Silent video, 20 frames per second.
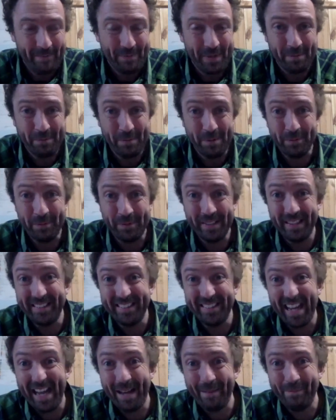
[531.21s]
And what will tend
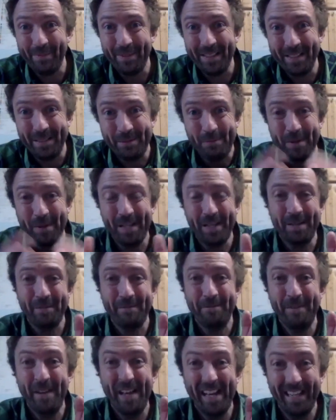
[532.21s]
to happen is within a
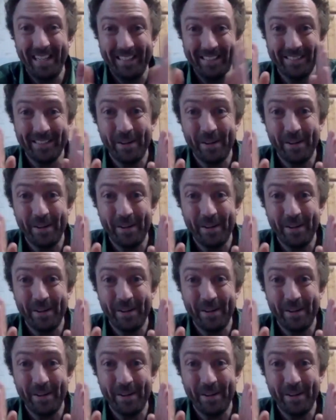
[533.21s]
fairly